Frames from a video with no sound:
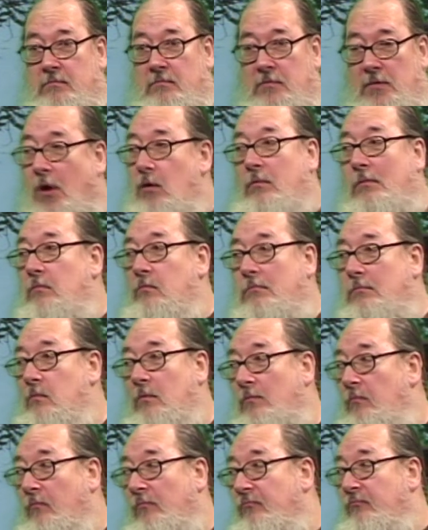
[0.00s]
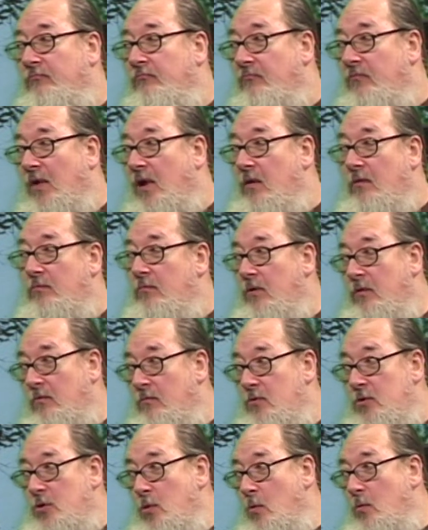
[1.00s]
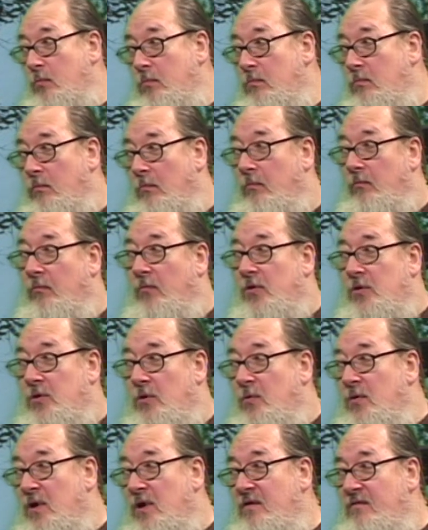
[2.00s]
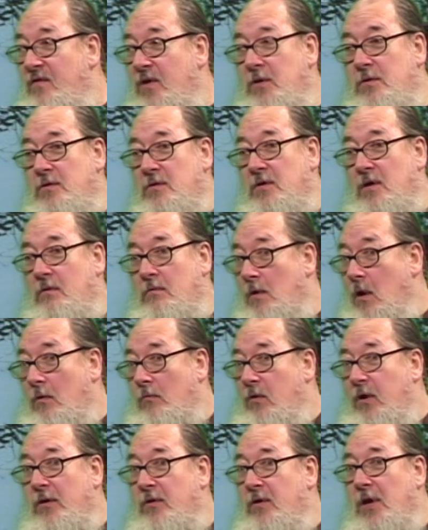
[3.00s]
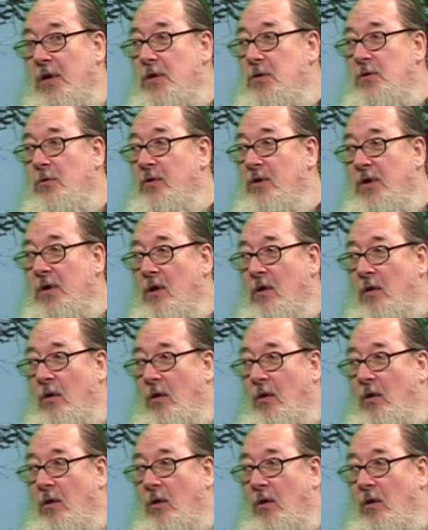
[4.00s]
No. Yeah. They, you know, two, two individuals said, no, we don't need you in here.